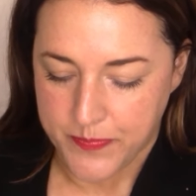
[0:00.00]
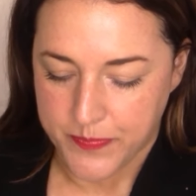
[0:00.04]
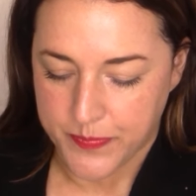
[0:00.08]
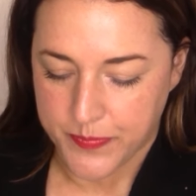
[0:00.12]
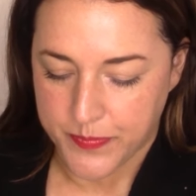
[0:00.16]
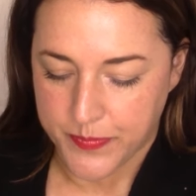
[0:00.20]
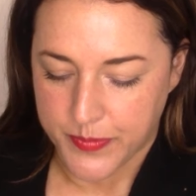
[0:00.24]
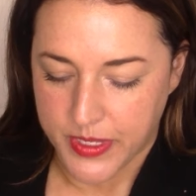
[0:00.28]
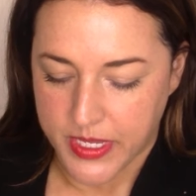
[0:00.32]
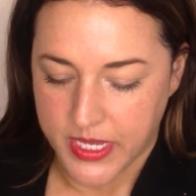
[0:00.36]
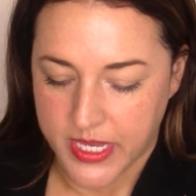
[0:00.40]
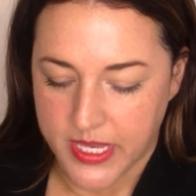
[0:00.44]

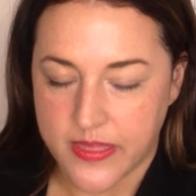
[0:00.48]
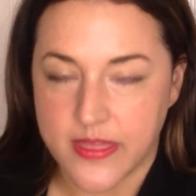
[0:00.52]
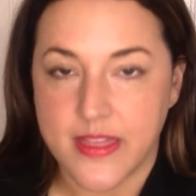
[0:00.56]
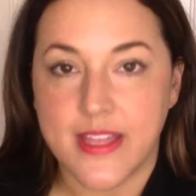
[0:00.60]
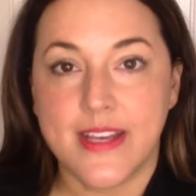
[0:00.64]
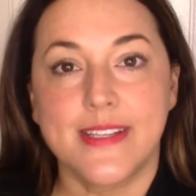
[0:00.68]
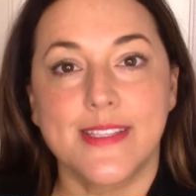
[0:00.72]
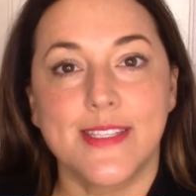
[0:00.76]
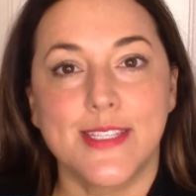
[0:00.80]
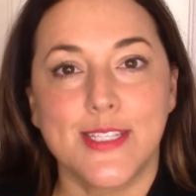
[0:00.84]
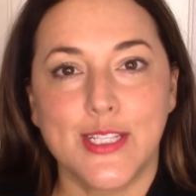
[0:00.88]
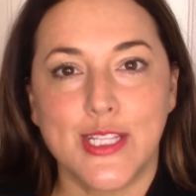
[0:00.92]
And get
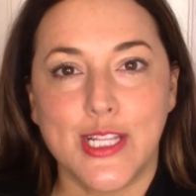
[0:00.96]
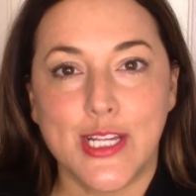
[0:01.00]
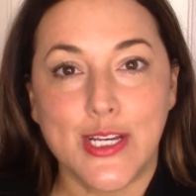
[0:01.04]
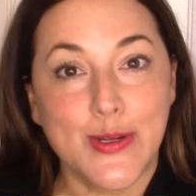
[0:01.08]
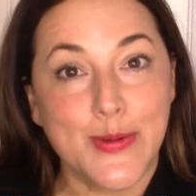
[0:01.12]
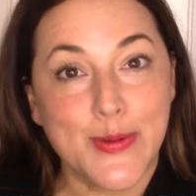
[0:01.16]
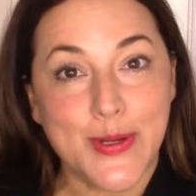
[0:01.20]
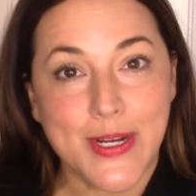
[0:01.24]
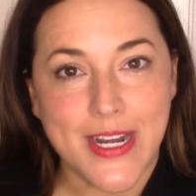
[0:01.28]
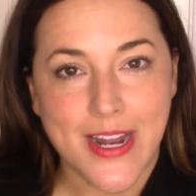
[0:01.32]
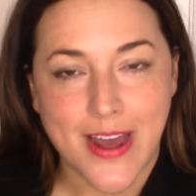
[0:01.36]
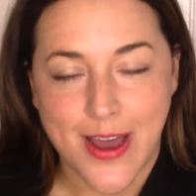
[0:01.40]
this
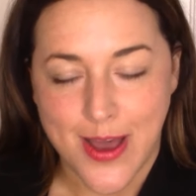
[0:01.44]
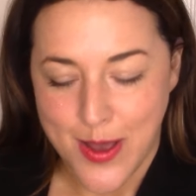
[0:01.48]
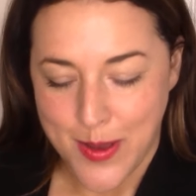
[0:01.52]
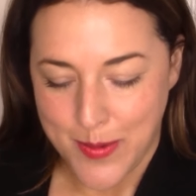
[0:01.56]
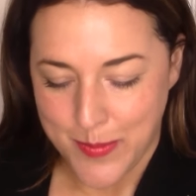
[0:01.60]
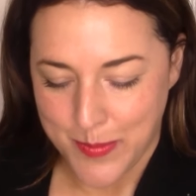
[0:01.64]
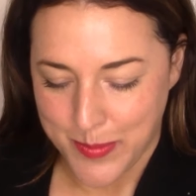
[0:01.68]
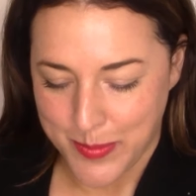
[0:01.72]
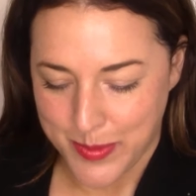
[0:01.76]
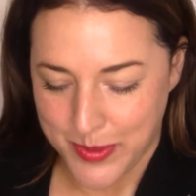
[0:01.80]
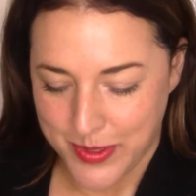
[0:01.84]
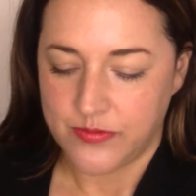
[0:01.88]
loaded up.
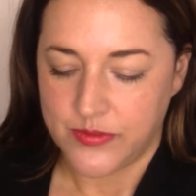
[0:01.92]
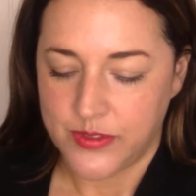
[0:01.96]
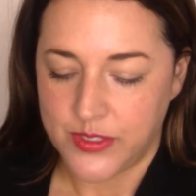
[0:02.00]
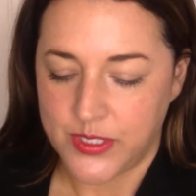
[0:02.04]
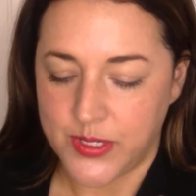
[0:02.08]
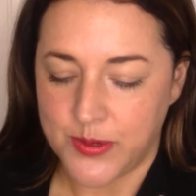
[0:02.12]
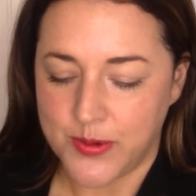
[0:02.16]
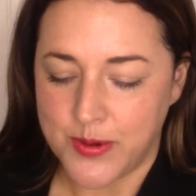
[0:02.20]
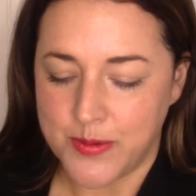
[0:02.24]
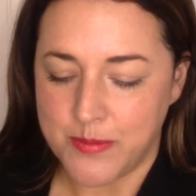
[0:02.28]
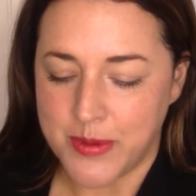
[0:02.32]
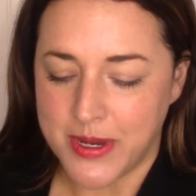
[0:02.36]

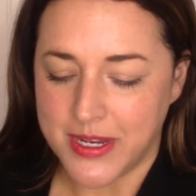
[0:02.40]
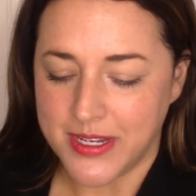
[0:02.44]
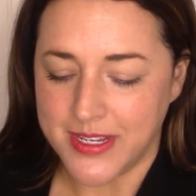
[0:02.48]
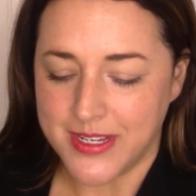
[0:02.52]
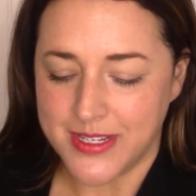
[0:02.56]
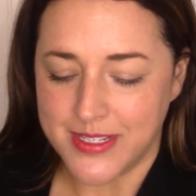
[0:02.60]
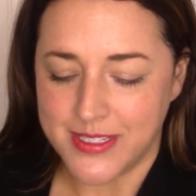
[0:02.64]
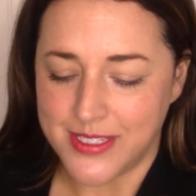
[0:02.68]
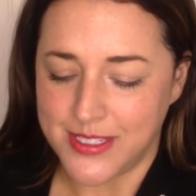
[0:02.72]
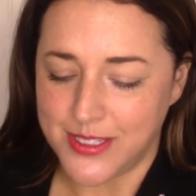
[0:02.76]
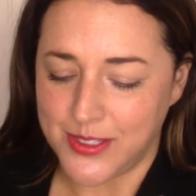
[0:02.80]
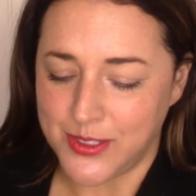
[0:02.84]
So Among
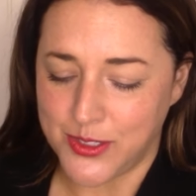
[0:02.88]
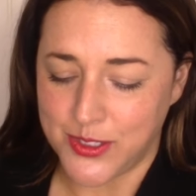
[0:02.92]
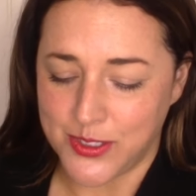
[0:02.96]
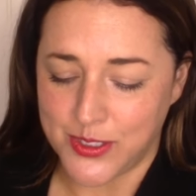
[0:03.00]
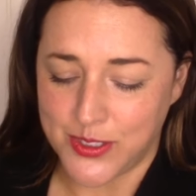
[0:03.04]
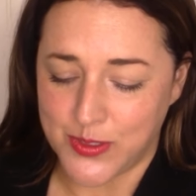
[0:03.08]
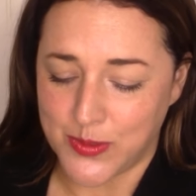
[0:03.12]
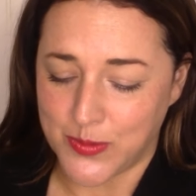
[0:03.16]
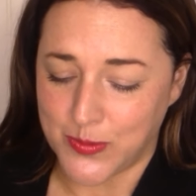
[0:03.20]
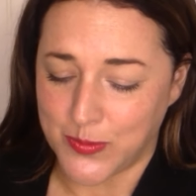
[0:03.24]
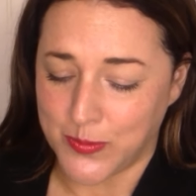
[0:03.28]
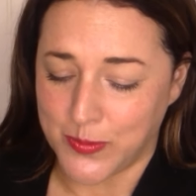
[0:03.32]
Us is
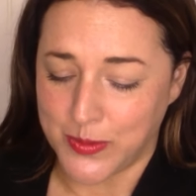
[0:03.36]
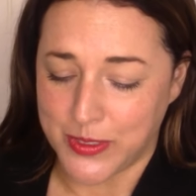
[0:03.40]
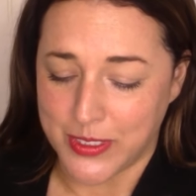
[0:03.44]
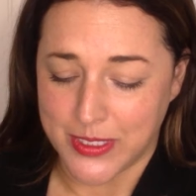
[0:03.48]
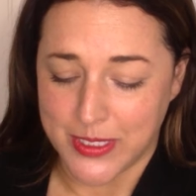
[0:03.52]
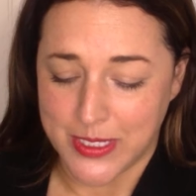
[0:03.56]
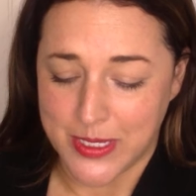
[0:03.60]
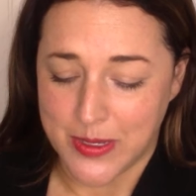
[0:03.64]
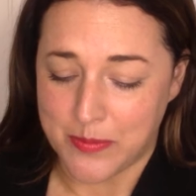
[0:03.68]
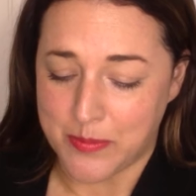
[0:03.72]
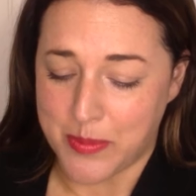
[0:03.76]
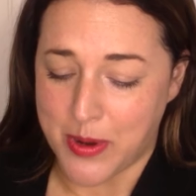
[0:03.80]
just a
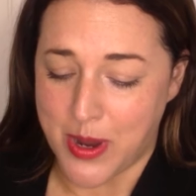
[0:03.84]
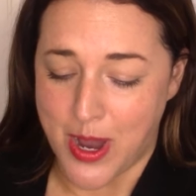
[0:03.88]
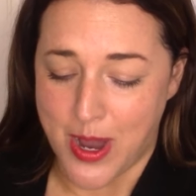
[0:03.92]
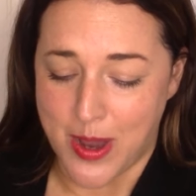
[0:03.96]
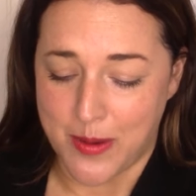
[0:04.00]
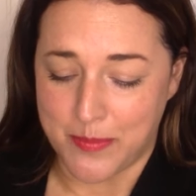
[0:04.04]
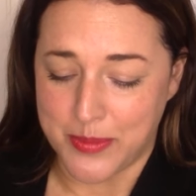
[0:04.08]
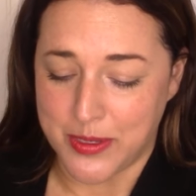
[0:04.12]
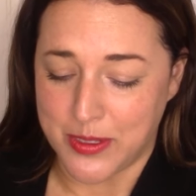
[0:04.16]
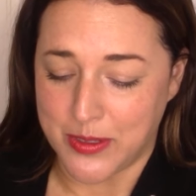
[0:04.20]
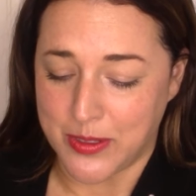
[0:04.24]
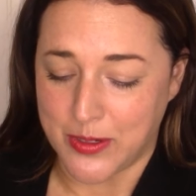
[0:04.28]
really
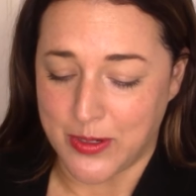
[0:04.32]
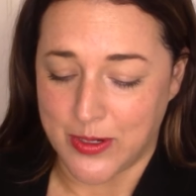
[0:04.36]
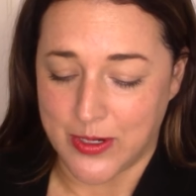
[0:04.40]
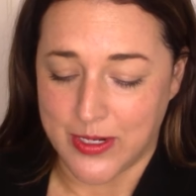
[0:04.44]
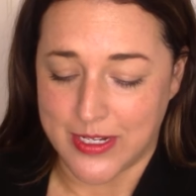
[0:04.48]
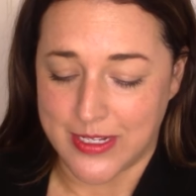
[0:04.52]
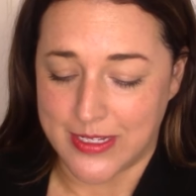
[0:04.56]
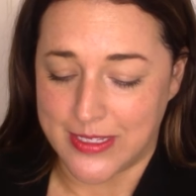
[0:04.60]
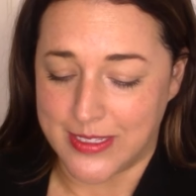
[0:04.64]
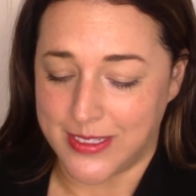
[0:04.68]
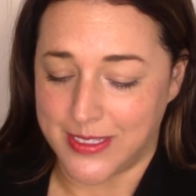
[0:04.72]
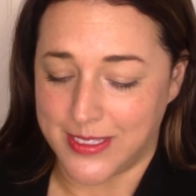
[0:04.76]
popular,
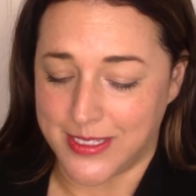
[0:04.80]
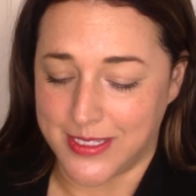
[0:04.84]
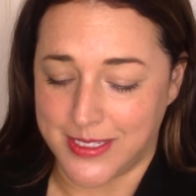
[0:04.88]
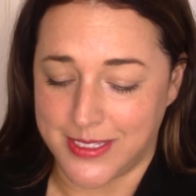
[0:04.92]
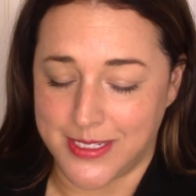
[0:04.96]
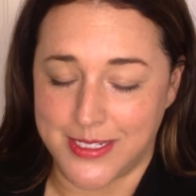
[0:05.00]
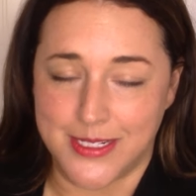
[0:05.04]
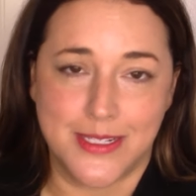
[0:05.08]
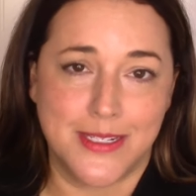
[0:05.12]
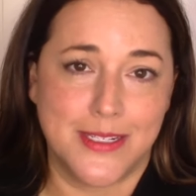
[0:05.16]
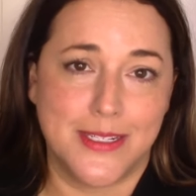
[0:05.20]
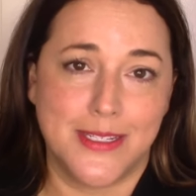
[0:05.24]

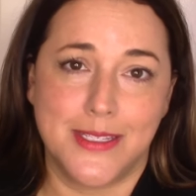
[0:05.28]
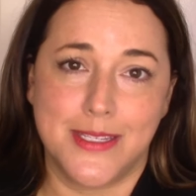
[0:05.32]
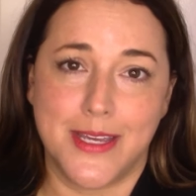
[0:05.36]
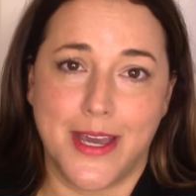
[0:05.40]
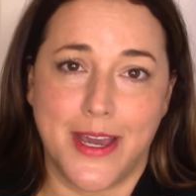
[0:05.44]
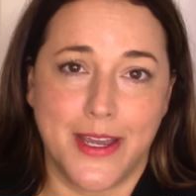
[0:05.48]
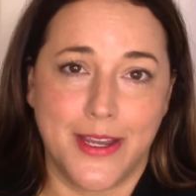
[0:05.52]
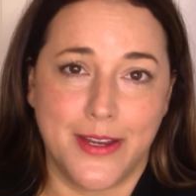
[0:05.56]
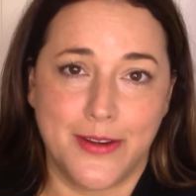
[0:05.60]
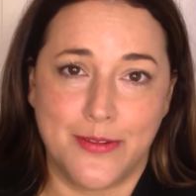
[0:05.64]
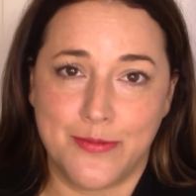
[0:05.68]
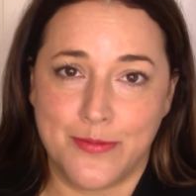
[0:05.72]
consistent
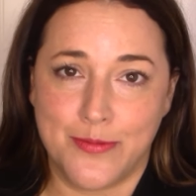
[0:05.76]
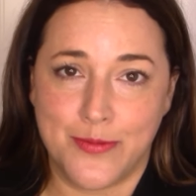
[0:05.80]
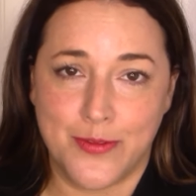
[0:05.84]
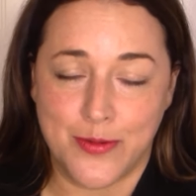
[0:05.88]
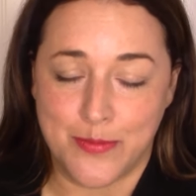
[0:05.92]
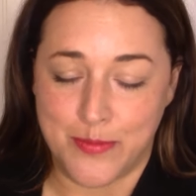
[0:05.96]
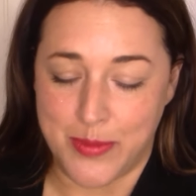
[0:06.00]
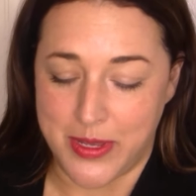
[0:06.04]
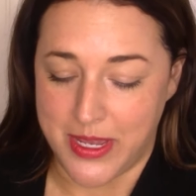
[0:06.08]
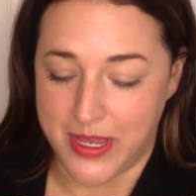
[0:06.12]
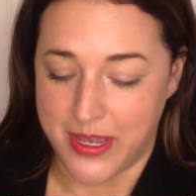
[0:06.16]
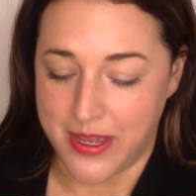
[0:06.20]
design for
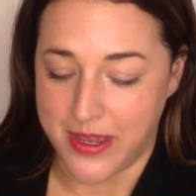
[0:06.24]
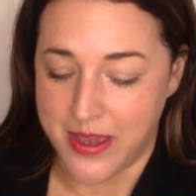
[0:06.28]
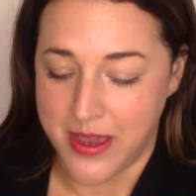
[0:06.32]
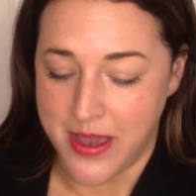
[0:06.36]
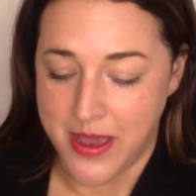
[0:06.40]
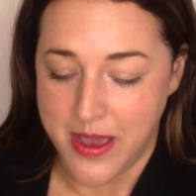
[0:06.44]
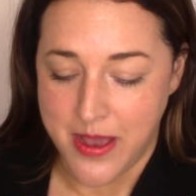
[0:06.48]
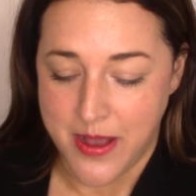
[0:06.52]
me.